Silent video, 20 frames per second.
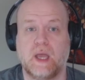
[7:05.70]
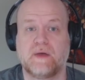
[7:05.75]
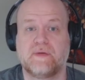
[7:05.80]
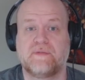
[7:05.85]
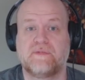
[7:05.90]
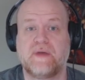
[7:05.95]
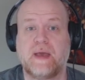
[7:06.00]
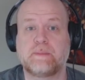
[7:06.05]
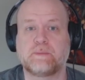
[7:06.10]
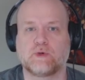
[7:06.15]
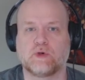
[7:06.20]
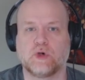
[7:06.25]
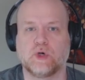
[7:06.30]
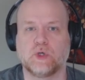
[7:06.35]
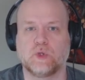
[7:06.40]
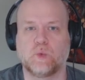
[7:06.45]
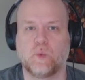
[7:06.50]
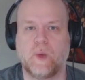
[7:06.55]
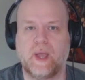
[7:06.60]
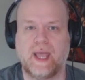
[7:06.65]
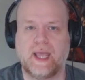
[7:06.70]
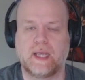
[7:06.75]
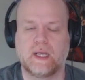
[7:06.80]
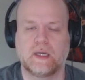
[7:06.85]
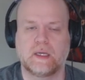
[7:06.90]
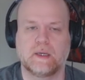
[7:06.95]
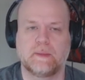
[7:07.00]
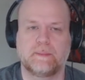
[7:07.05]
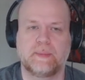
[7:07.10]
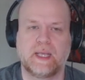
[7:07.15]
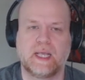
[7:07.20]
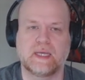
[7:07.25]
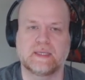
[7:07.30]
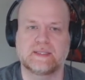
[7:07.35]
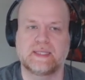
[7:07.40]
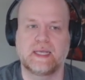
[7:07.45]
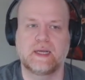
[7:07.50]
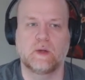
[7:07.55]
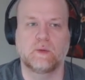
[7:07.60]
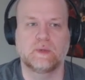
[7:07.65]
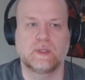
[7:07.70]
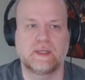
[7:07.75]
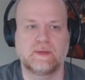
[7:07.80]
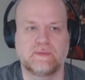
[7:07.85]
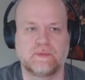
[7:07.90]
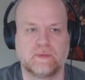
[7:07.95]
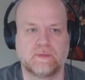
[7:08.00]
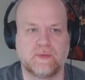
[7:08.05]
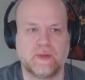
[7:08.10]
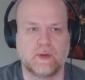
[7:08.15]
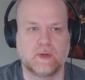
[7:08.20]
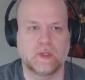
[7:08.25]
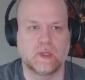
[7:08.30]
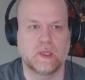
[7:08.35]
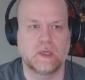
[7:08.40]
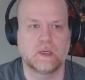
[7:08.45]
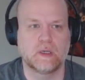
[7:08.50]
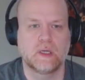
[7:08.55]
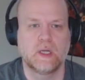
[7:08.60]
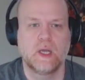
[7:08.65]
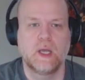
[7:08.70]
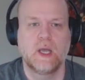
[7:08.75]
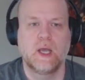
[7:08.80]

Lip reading: ephemeral wing, because they don't live for very long.